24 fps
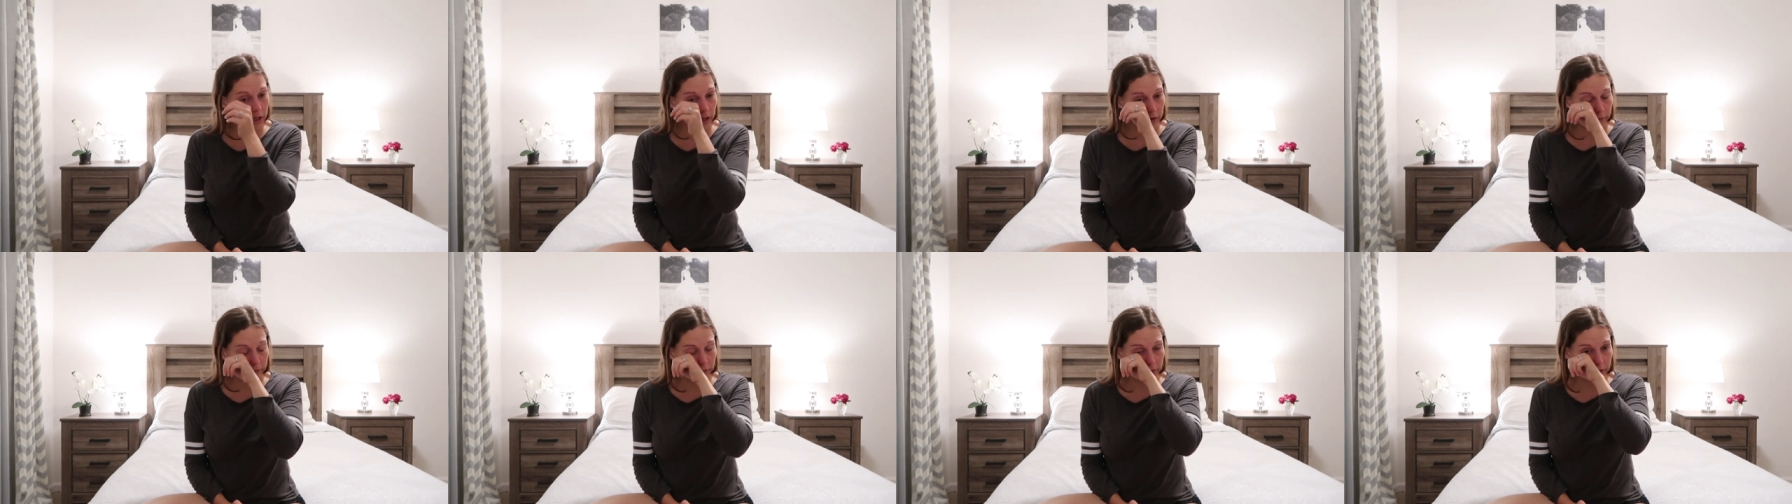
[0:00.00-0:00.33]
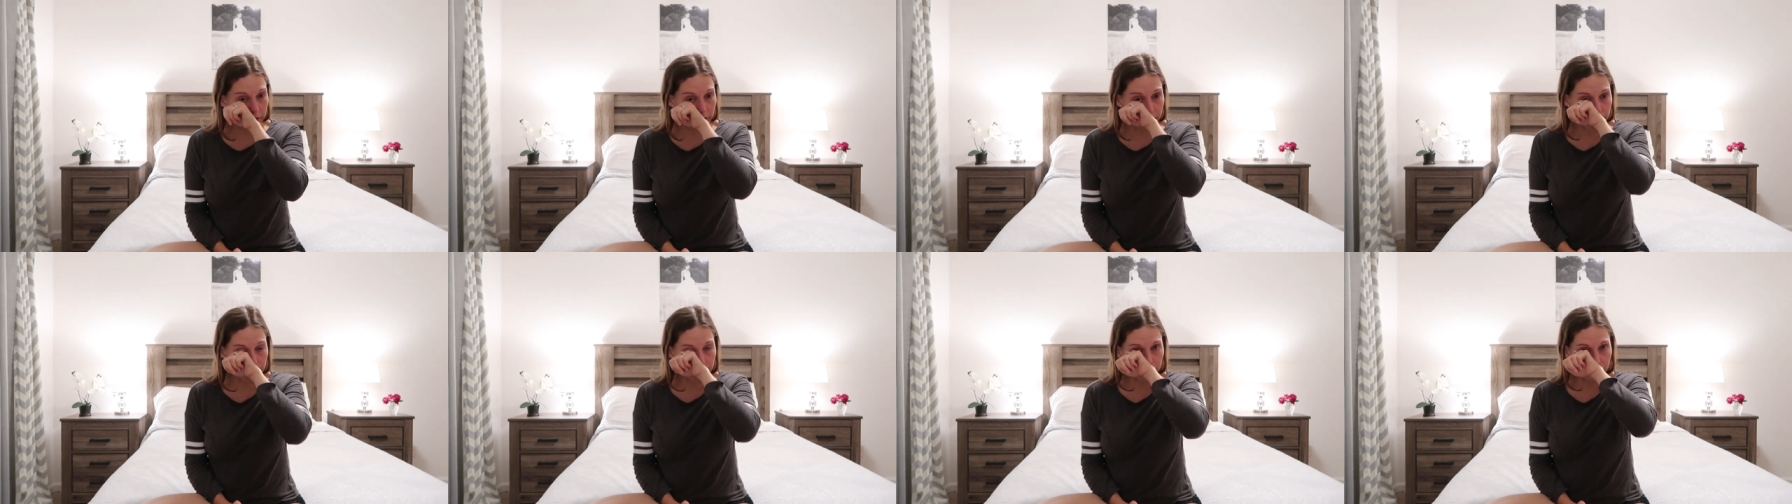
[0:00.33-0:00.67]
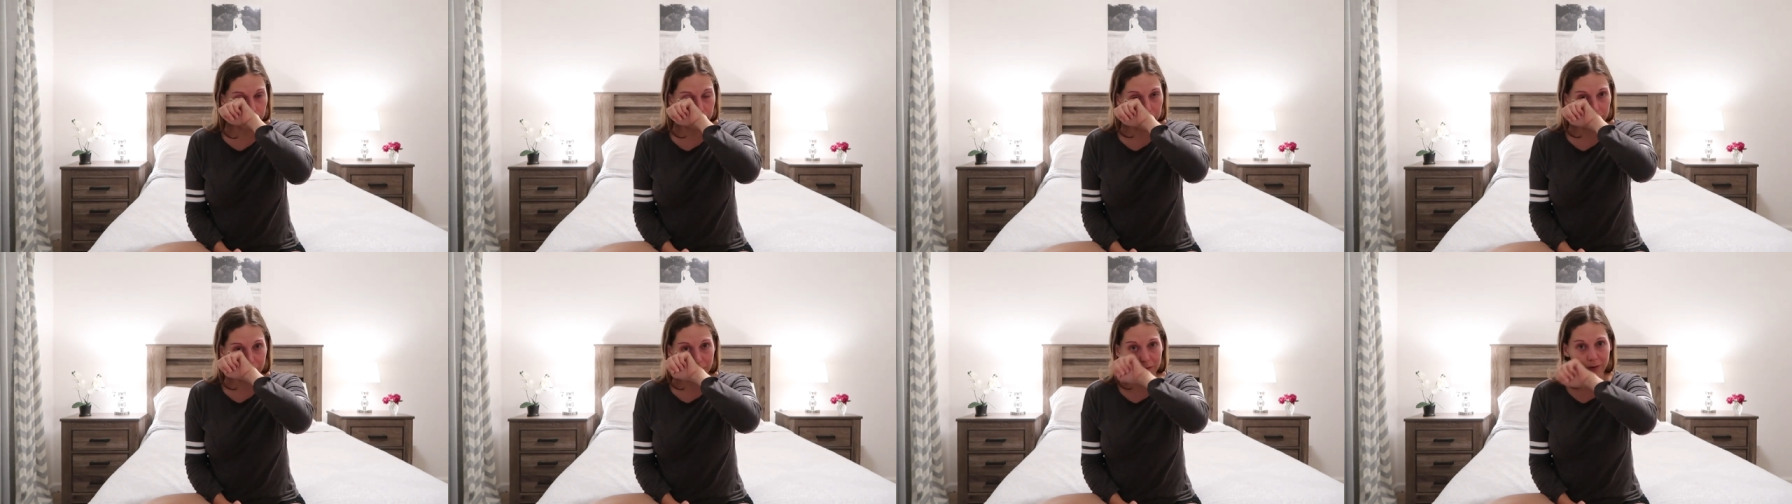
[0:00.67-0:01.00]
after that
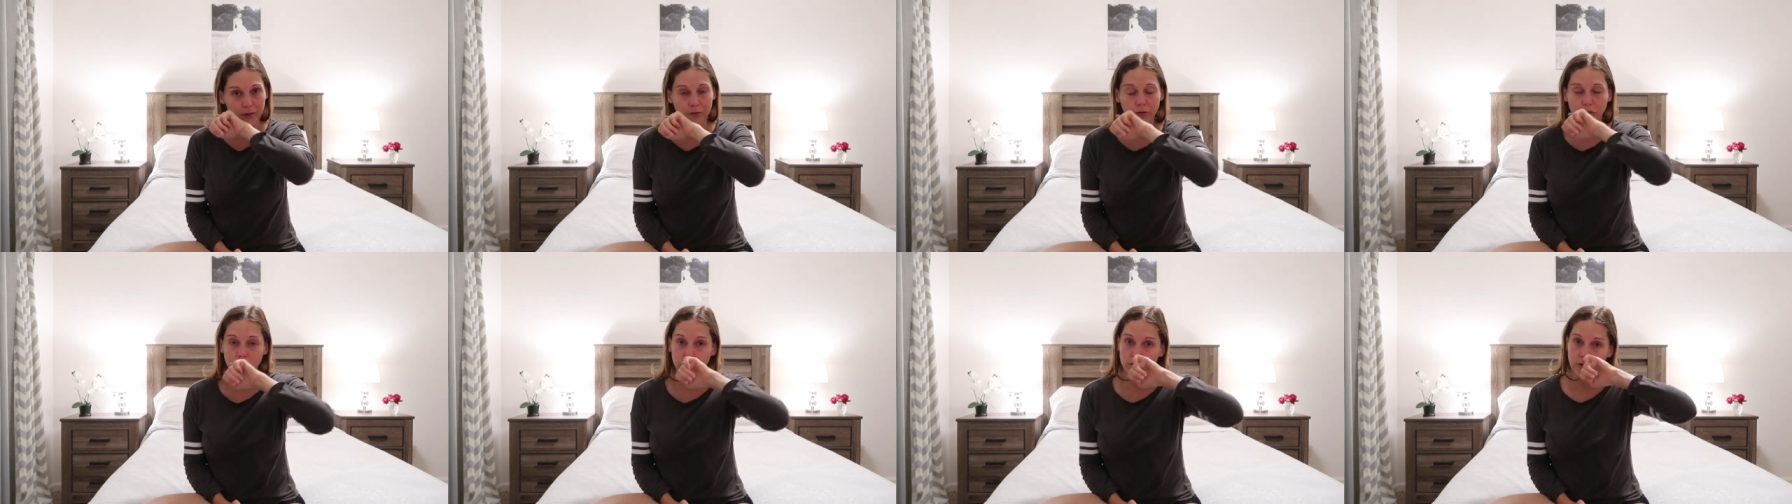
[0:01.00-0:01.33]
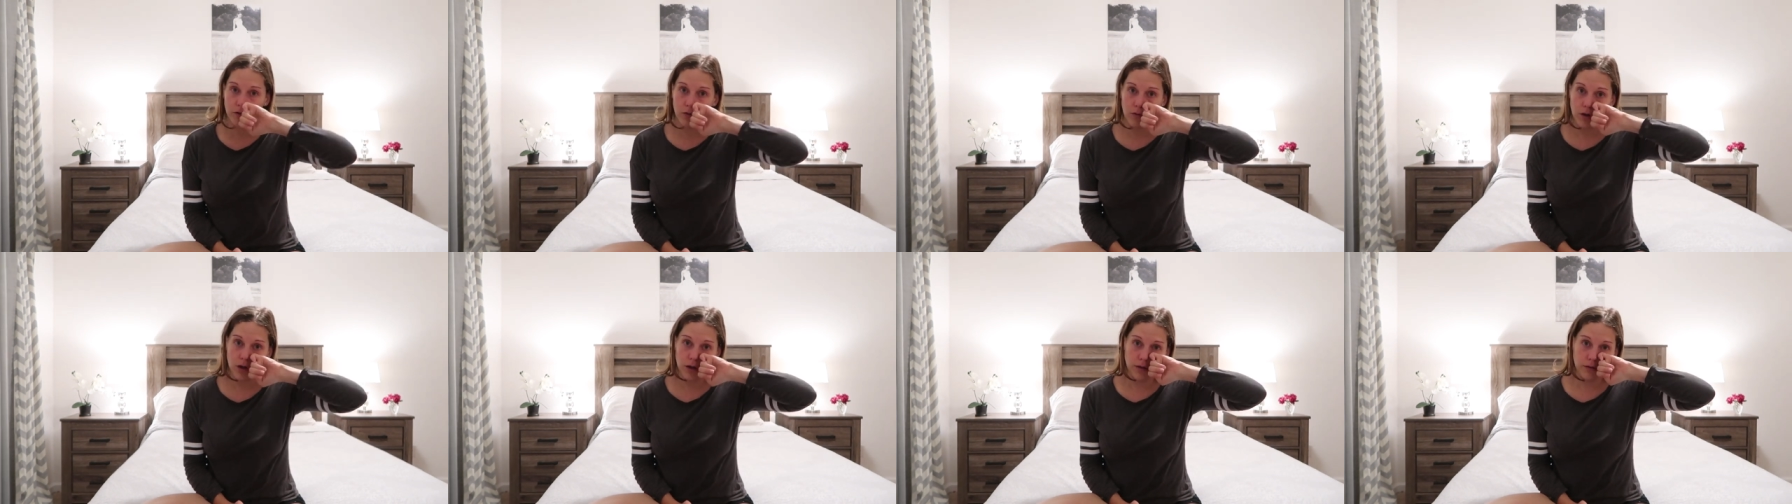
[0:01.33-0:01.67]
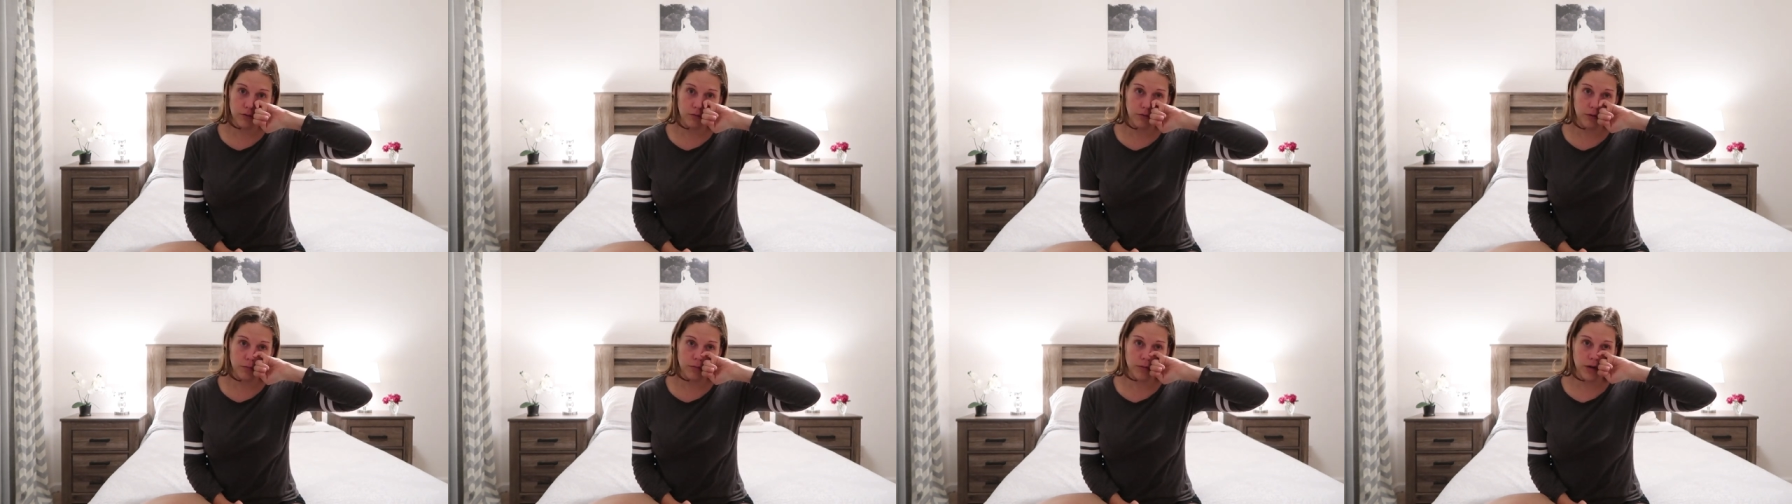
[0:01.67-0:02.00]
because there was no
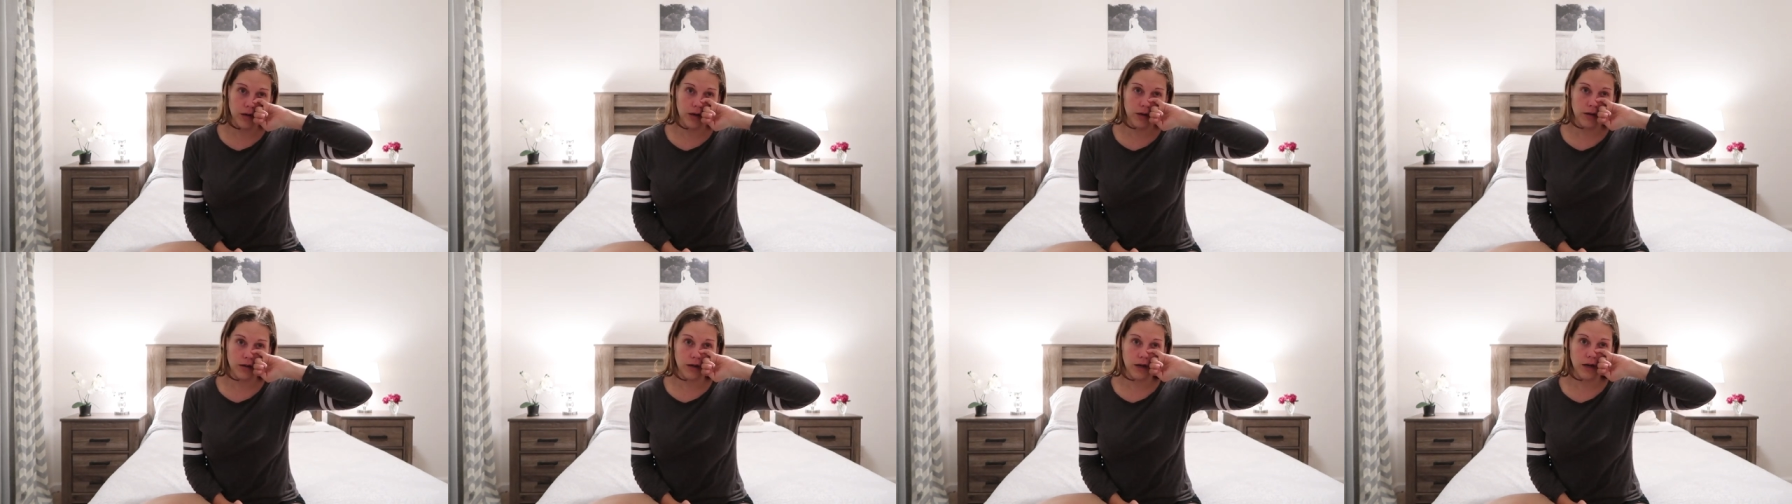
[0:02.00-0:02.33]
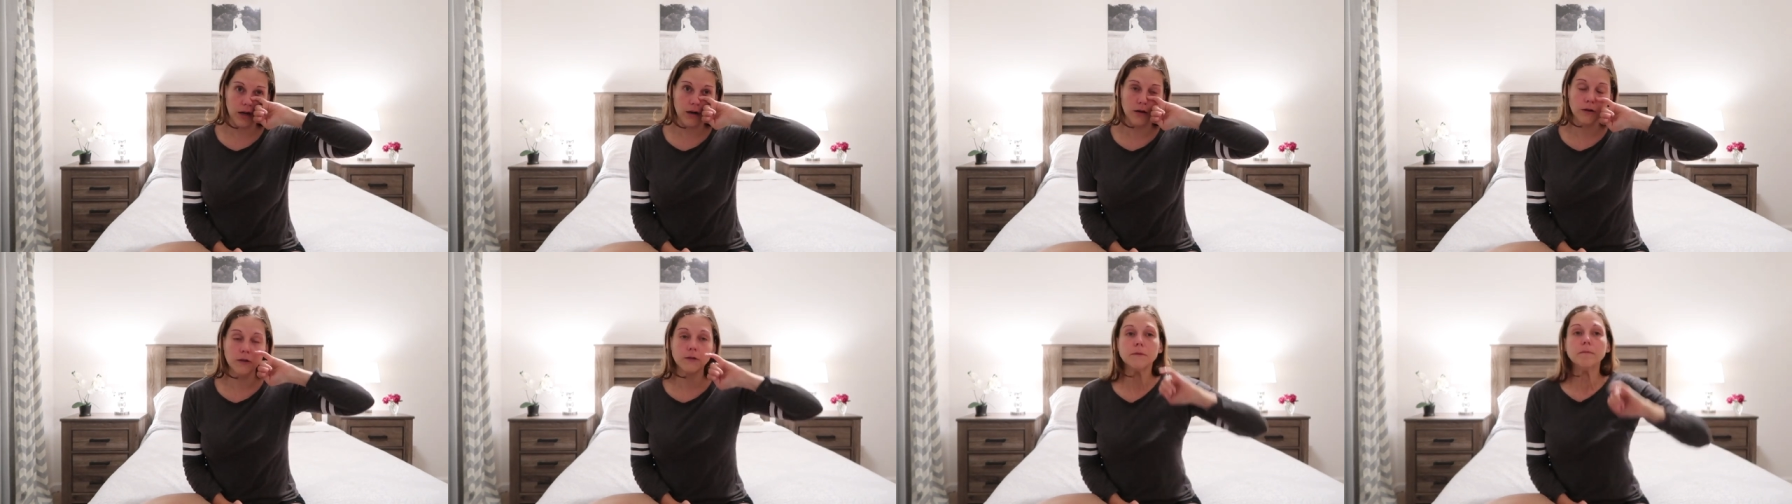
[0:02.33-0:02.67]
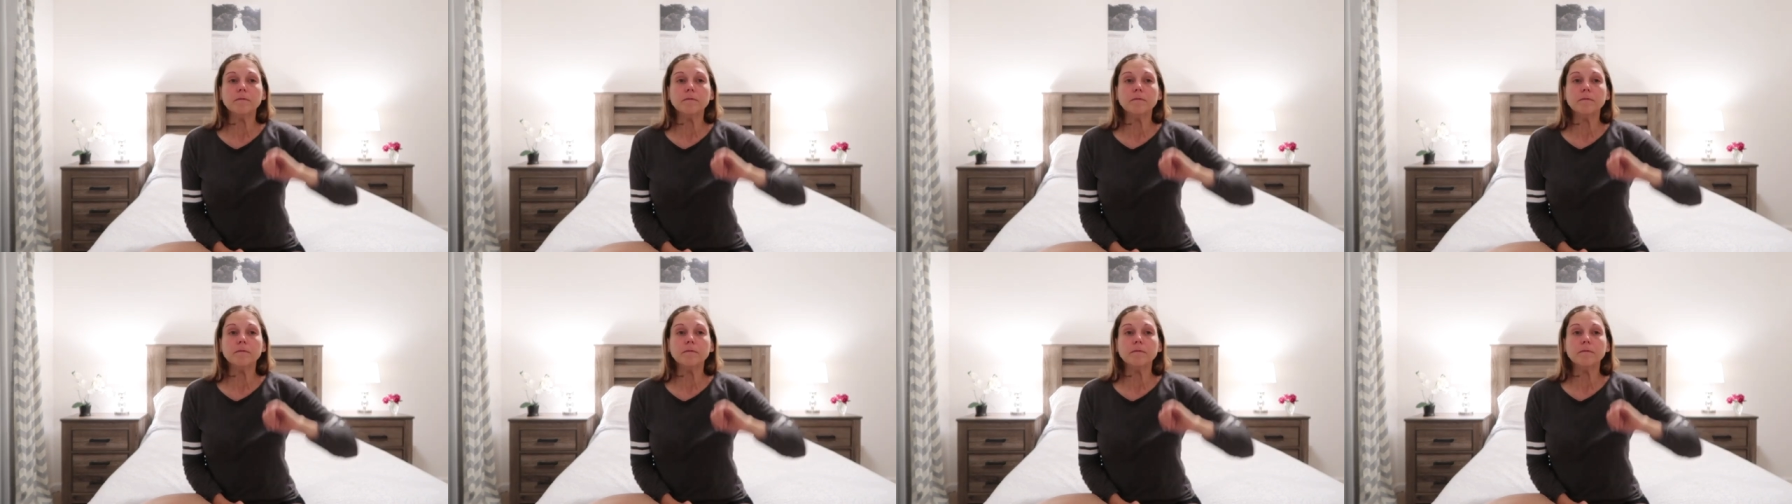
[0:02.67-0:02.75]
other women in there